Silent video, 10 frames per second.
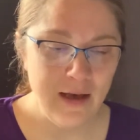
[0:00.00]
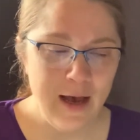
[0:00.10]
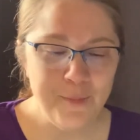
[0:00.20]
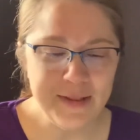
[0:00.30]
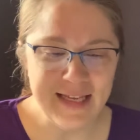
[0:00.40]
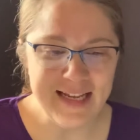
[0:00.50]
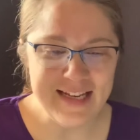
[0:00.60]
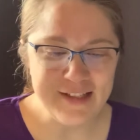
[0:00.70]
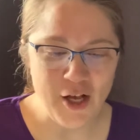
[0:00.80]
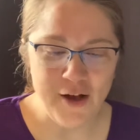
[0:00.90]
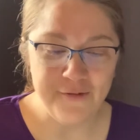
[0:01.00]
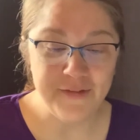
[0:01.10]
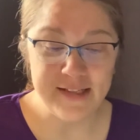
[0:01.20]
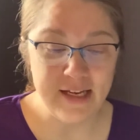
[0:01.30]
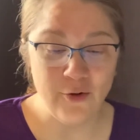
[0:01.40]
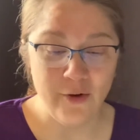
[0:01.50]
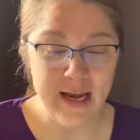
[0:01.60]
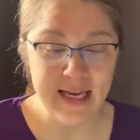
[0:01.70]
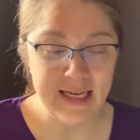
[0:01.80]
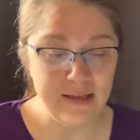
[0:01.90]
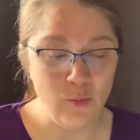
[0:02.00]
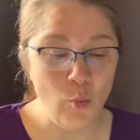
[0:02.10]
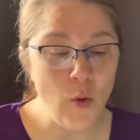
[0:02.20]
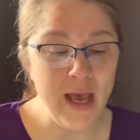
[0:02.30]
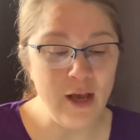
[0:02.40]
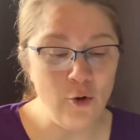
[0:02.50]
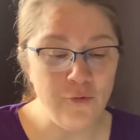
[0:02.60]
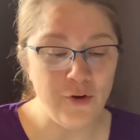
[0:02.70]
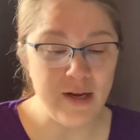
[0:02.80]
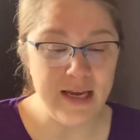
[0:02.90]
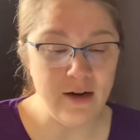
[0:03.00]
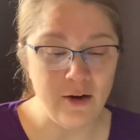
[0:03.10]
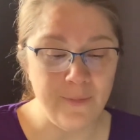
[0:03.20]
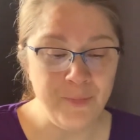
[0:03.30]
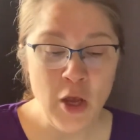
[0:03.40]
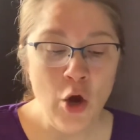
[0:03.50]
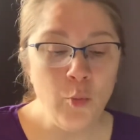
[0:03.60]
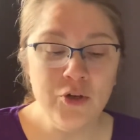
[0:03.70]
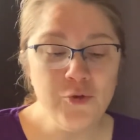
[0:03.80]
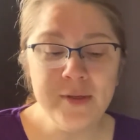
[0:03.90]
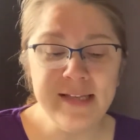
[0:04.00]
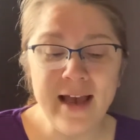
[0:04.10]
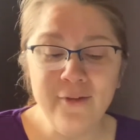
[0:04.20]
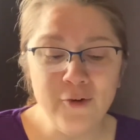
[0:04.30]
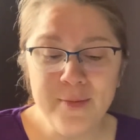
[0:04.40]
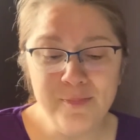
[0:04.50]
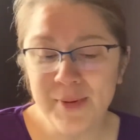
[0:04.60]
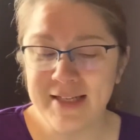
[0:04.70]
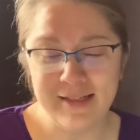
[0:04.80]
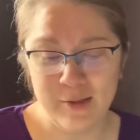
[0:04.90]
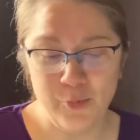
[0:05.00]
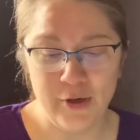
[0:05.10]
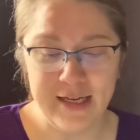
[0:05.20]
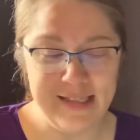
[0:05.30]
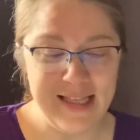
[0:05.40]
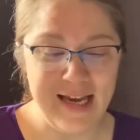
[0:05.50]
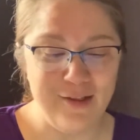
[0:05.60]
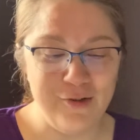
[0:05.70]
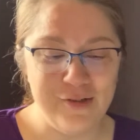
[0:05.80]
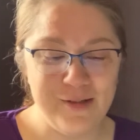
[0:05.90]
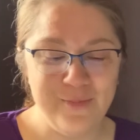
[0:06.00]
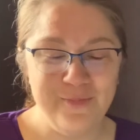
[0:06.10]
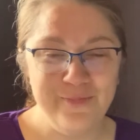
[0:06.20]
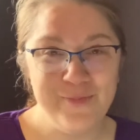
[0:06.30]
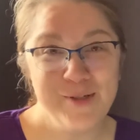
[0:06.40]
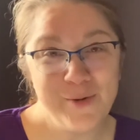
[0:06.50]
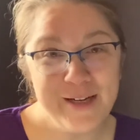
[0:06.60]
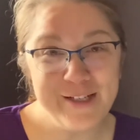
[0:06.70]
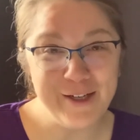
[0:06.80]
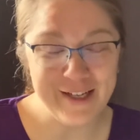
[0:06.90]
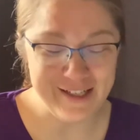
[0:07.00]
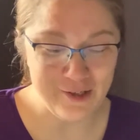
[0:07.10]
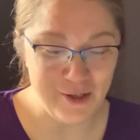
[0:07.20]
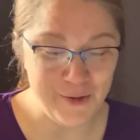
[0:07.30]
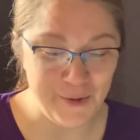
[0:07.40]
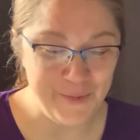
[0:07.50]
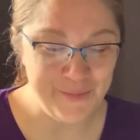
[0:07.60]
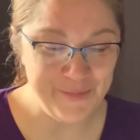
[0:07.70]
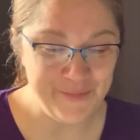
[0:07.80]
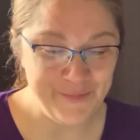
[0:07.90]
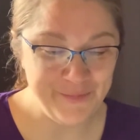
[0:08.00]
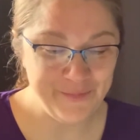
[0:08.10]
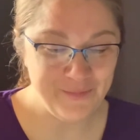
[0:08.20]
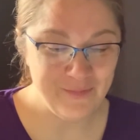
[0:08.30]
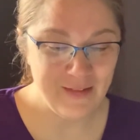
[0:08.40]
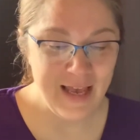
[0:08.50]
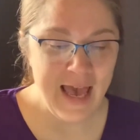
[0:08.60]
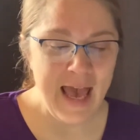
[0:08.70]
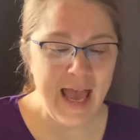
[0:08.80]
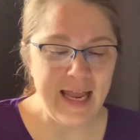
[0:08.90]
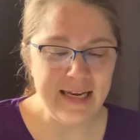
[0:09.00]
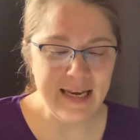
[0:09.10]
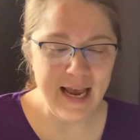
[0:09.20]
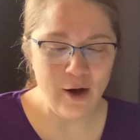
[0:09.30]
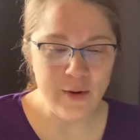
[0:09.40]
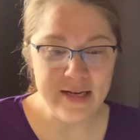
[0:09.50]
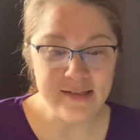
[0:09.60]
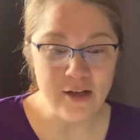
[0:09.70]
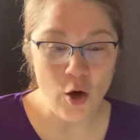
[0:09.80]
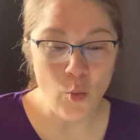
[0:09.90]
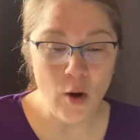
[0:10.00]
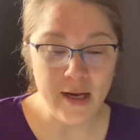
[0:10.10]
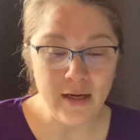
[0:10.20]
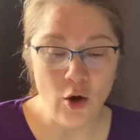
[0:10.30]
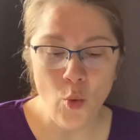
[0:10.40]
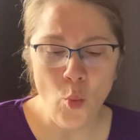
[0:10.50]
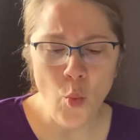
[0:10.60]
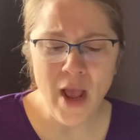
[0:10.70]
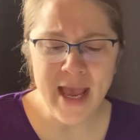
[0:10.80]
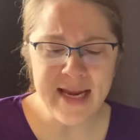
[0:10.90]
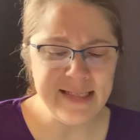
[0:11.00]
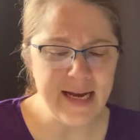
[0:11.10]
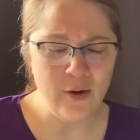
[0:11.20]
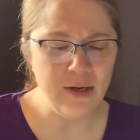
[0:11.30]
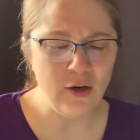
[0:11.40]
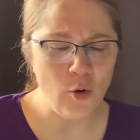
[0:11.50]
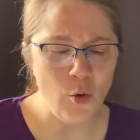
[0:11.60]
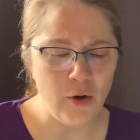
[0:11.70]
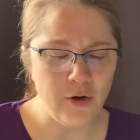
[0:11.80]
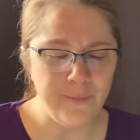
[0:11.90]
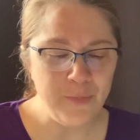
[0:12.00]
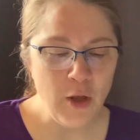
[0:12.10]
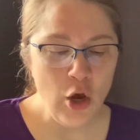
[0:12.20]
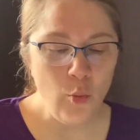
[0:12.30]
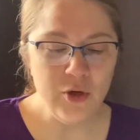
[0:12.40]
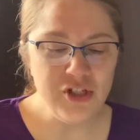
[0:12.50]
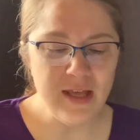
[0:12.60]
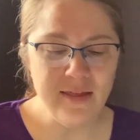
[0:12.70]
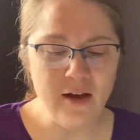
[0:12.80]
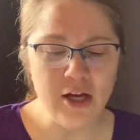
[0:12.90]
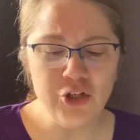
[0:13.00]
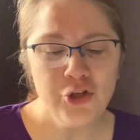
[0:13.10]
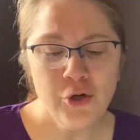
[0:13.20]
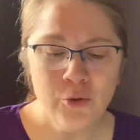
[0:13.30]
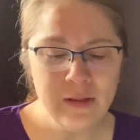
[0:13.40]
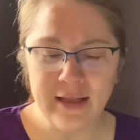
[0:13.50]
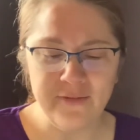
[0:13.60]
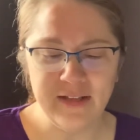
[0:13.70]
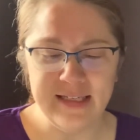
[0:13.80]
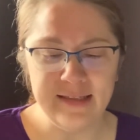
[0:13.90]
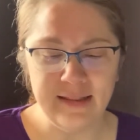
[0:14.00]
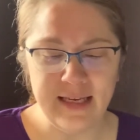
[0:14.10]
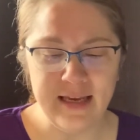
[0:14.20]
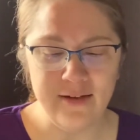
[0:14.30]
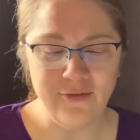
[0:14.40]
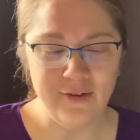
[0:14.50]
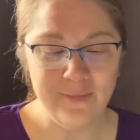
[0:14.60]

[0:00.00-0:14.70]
But then he saw a fuzzy gray kitten way over here, which was every bit as pretty as the others. So he took it too. And now he saw one way down in a corner, which he thought too lovely to leave.